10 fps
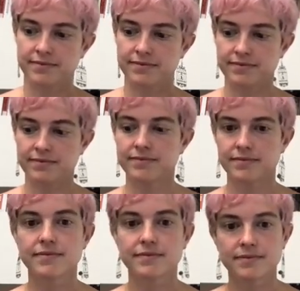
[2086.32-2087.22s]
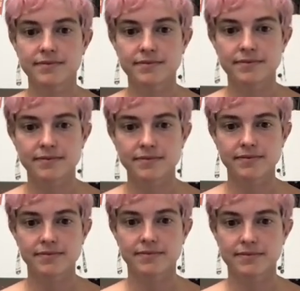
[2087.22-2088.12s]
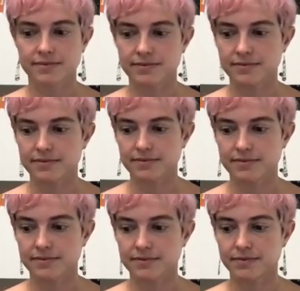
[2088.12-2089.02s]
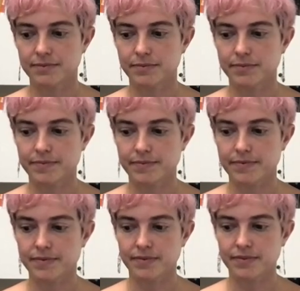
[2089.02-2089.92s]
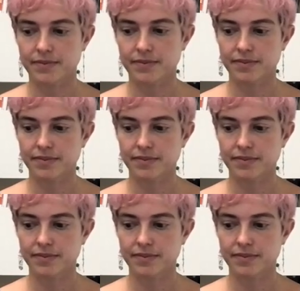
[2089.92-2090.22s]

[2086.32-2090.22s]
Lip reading: This person isn't speaking.